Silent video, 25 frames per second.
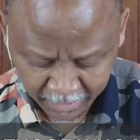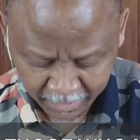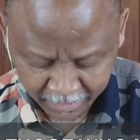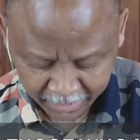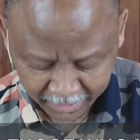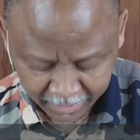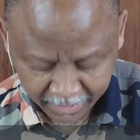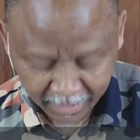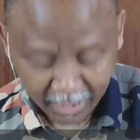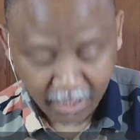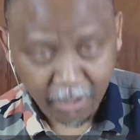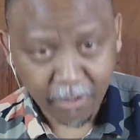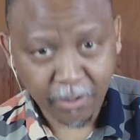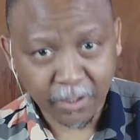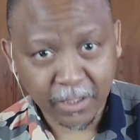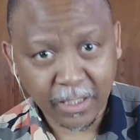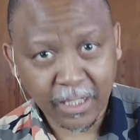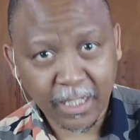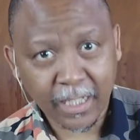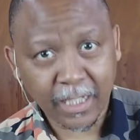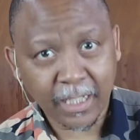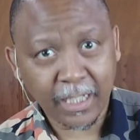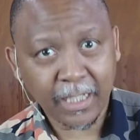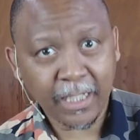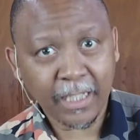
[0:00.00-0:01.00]

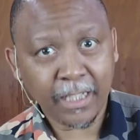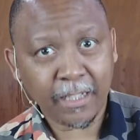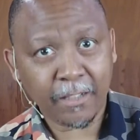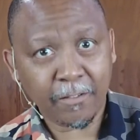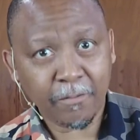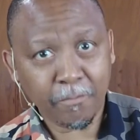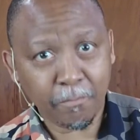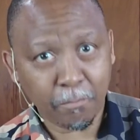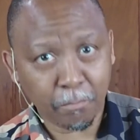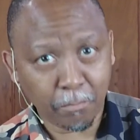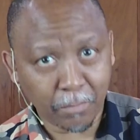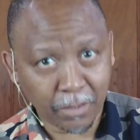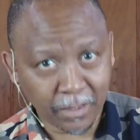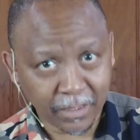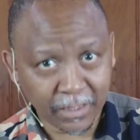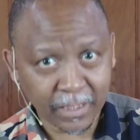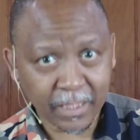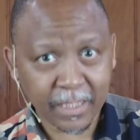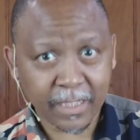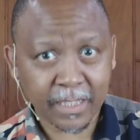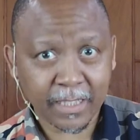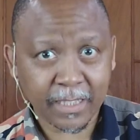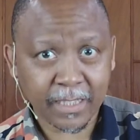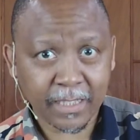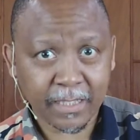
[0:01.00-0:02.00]
Secondly, of
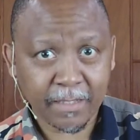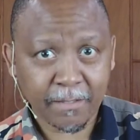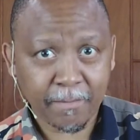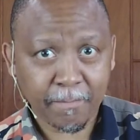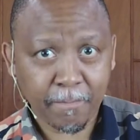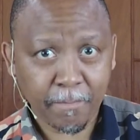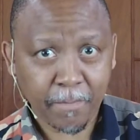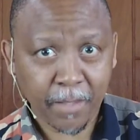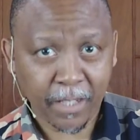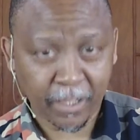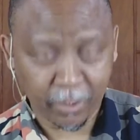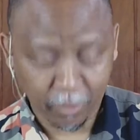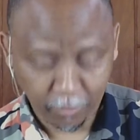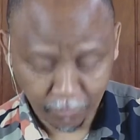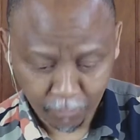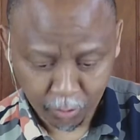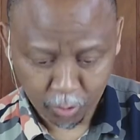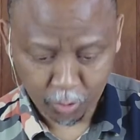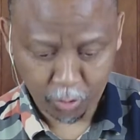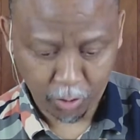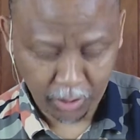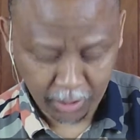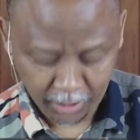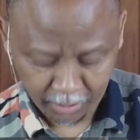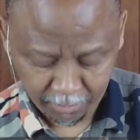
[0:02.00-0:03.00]
milk and of
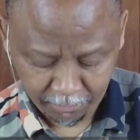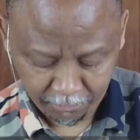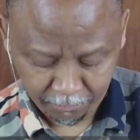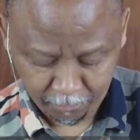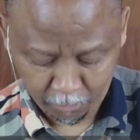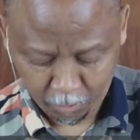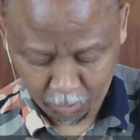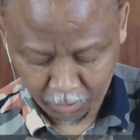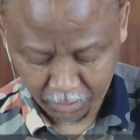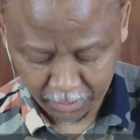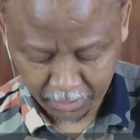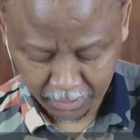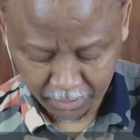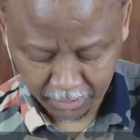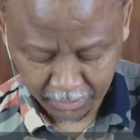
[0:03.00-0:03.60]
solid food.